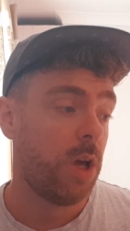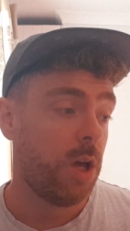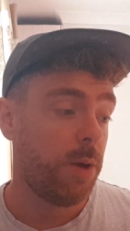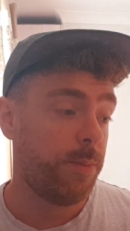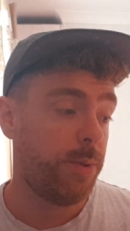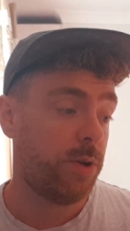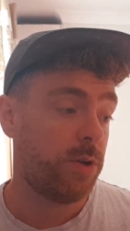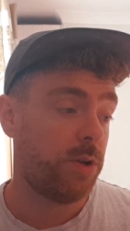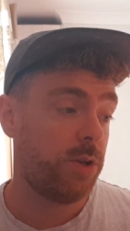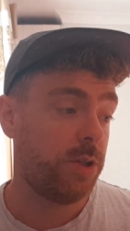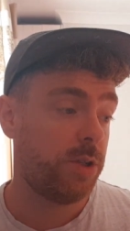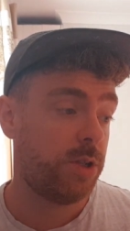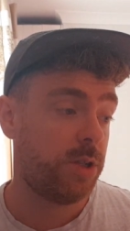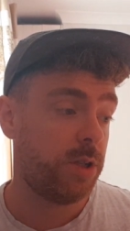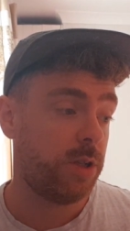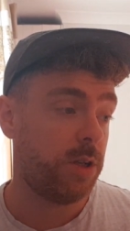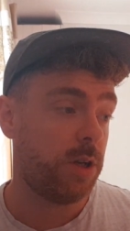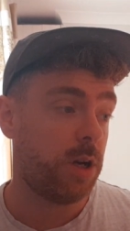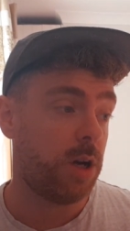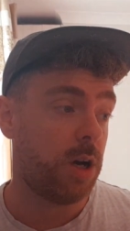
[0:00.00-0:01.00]
because
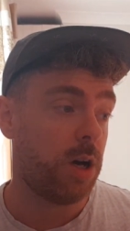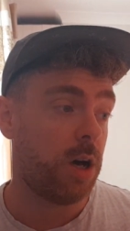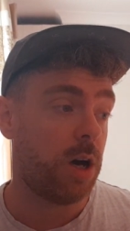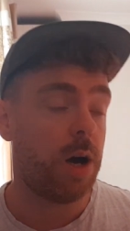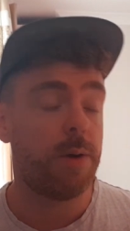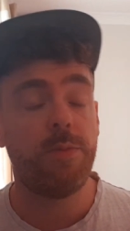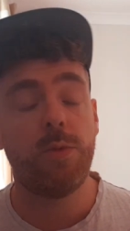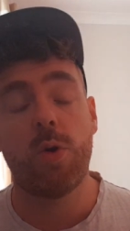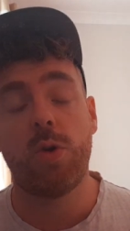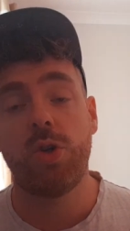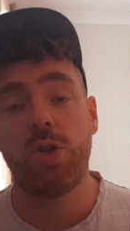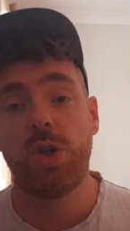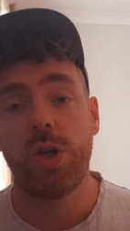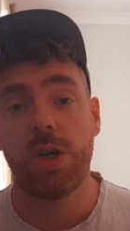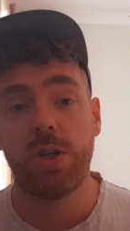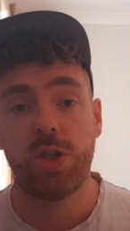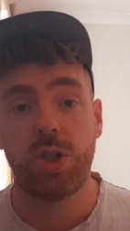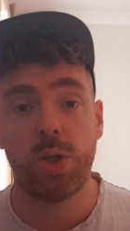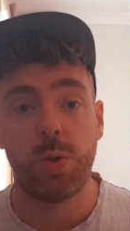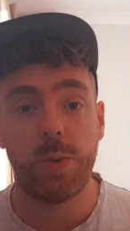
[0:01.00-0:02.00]
I'm not
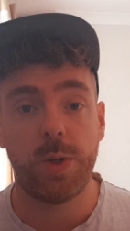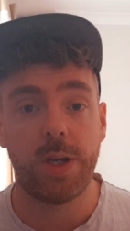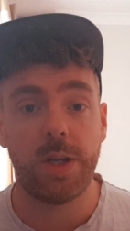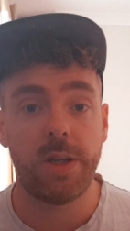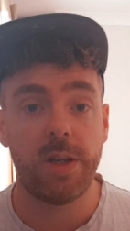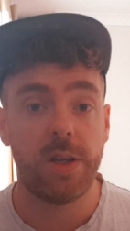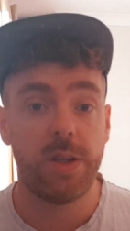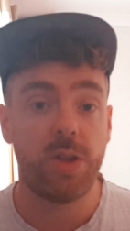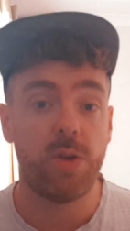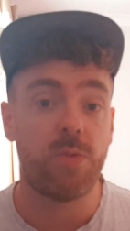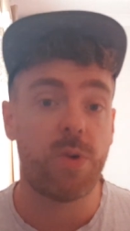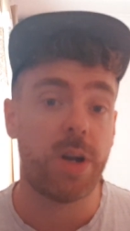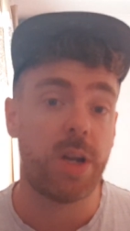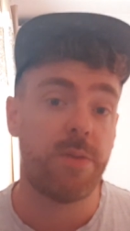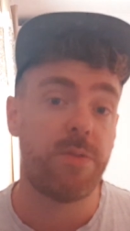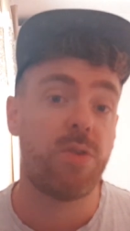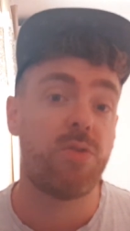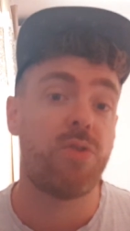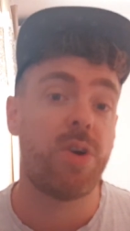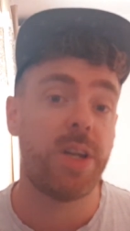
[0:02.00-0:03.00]
just doing the running
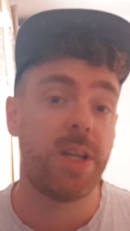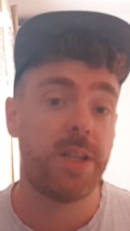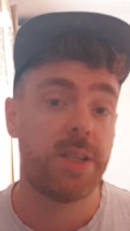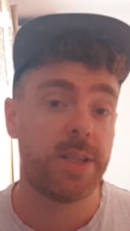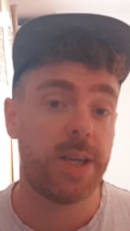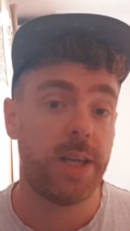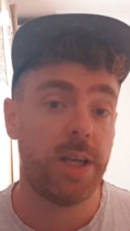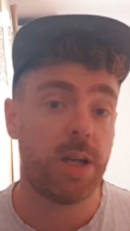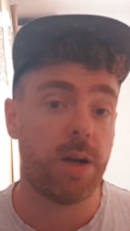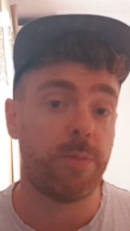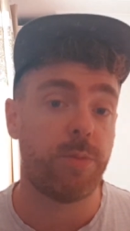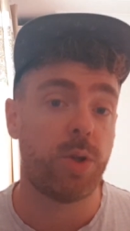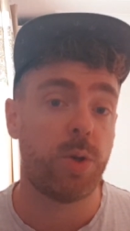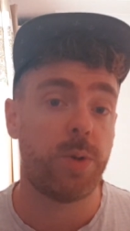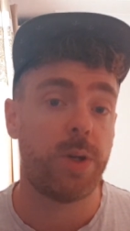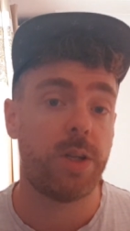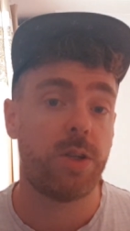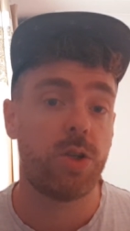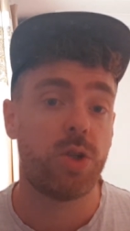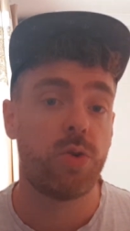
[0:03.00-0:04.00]
for running's sake. I'm doing
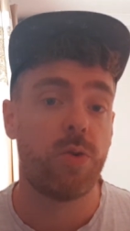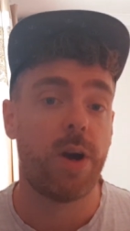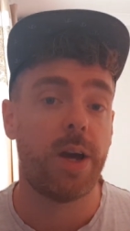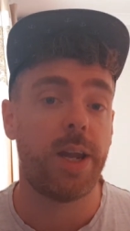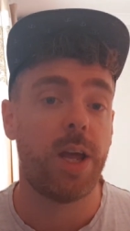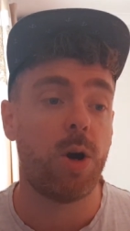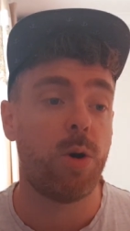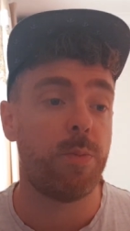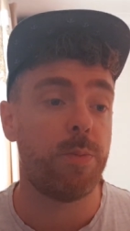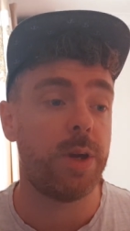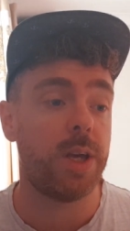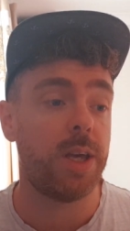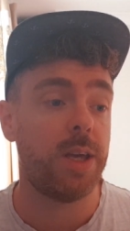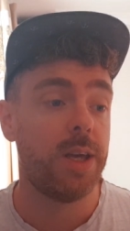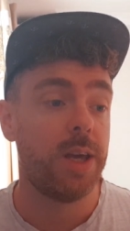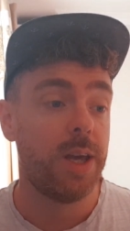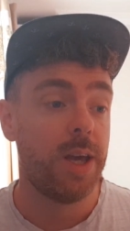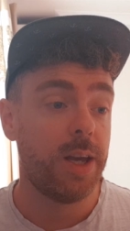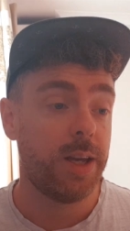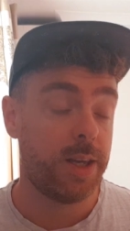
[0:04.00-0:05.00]
it to try and help me
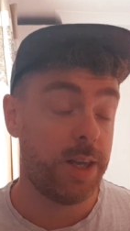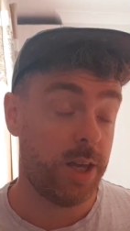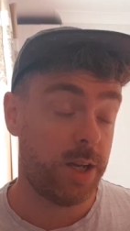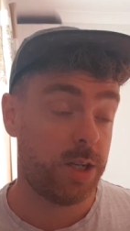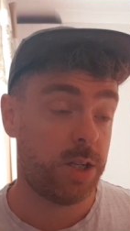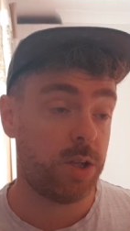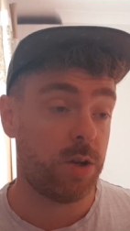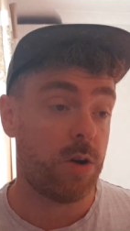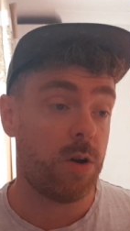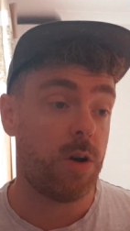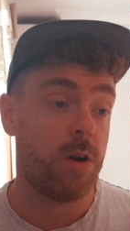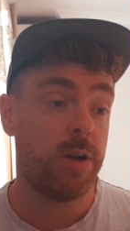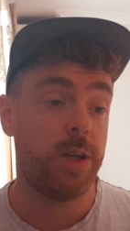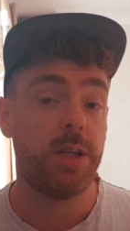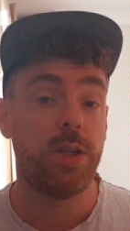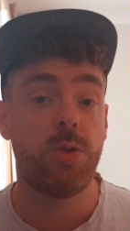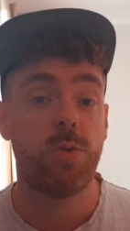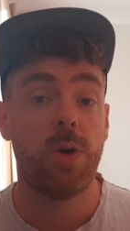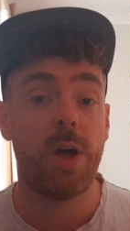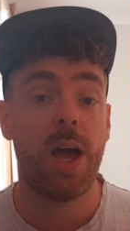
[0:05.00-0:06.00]
kickstart
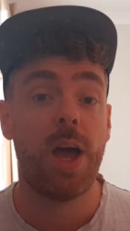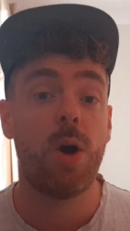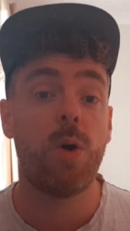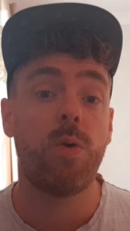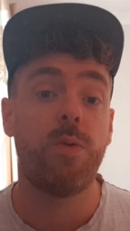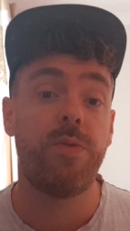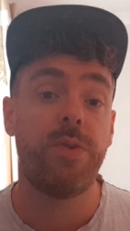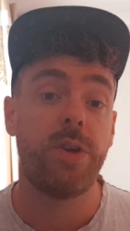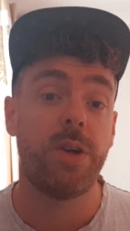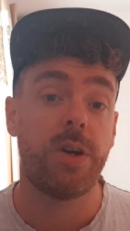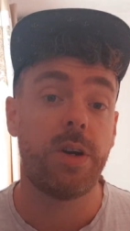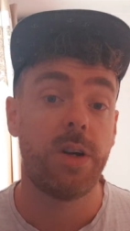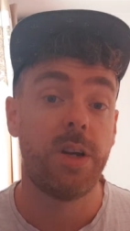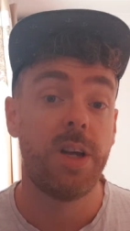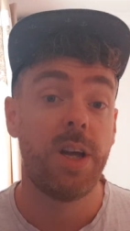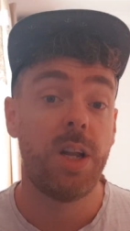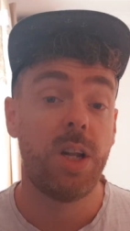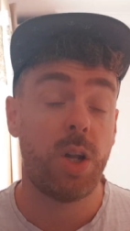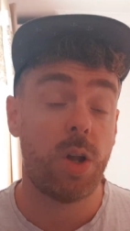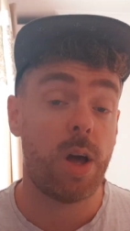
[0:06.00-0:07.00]
into a healthier
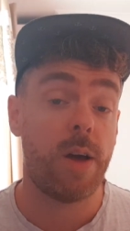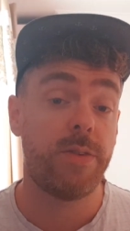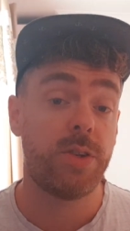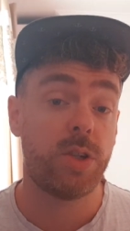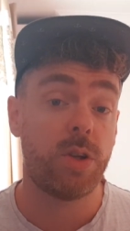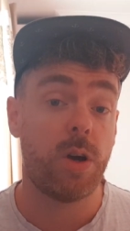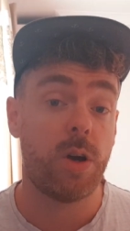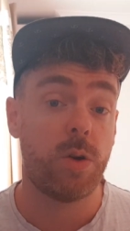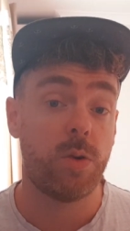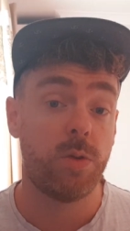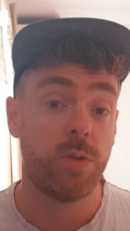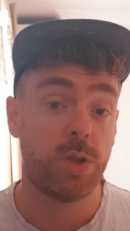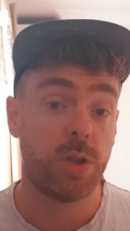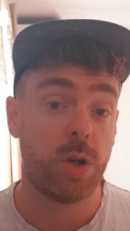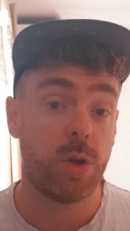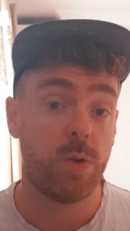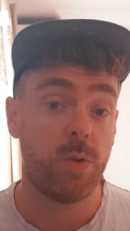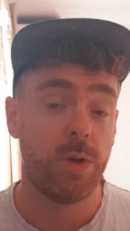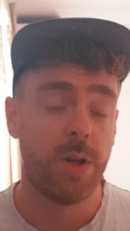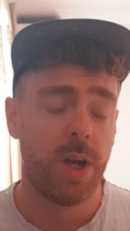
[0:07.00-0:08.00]
lifestyle.
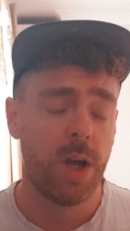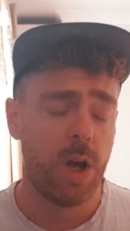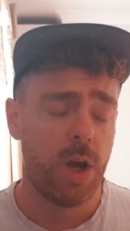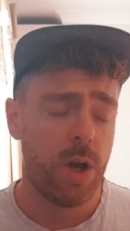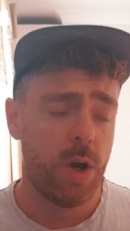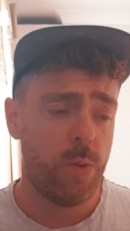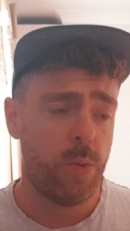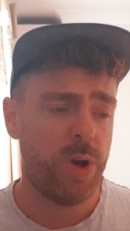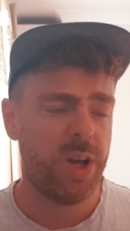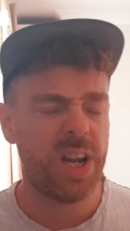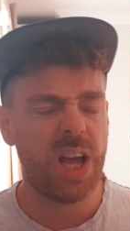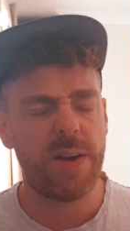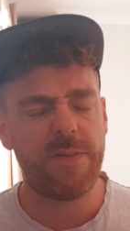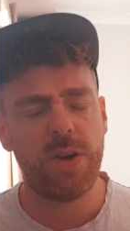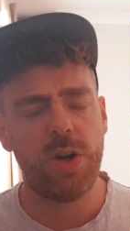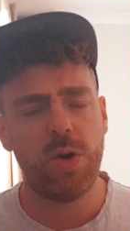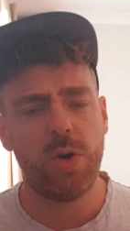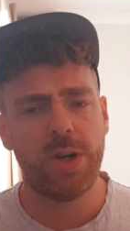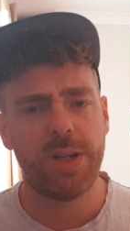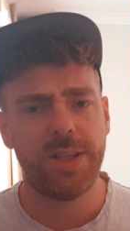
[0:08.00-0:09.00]
So we're going to have a
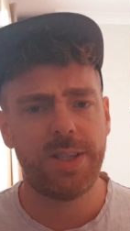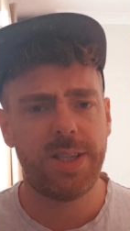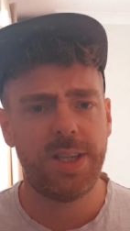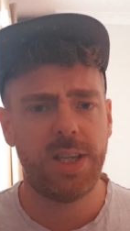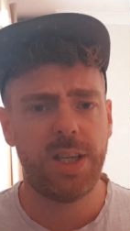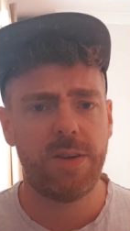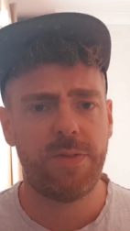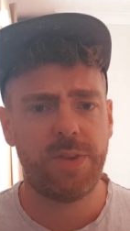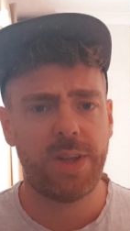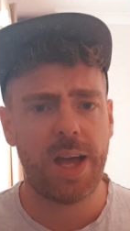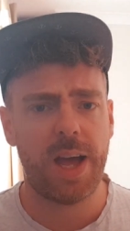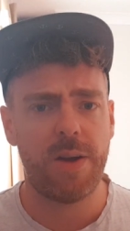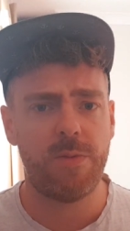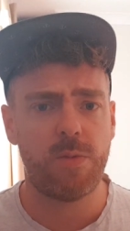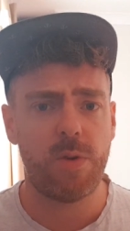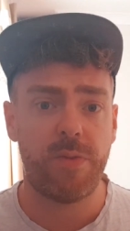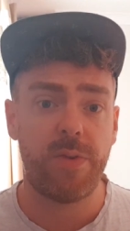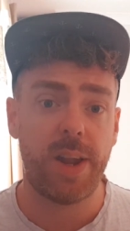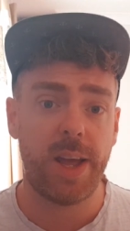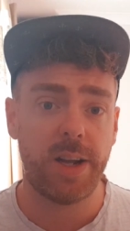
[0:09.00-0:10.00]
look and see if that
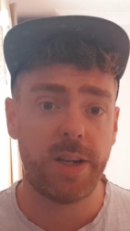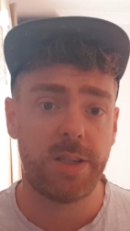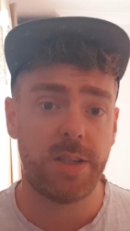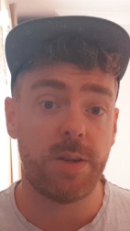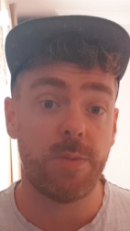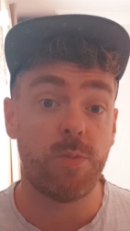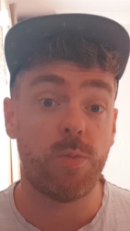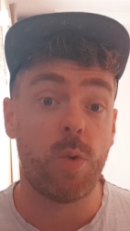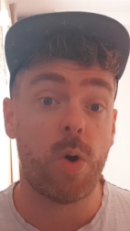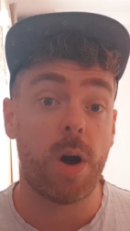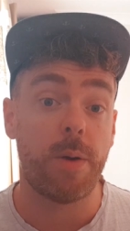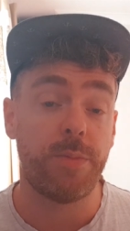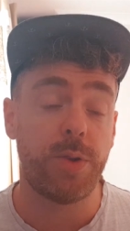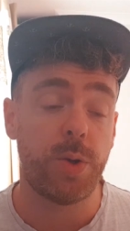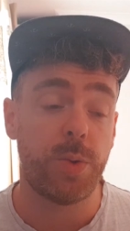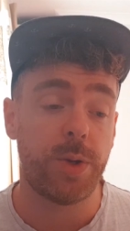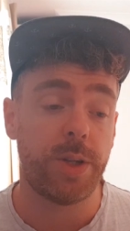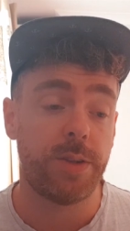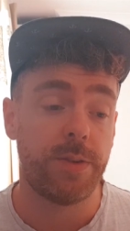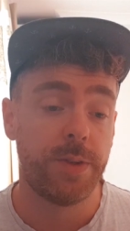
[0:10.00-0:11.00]
reflects in what I'm
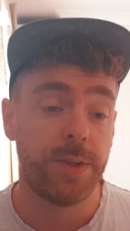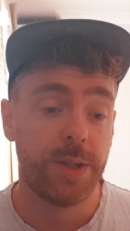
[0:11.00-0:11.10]
doing.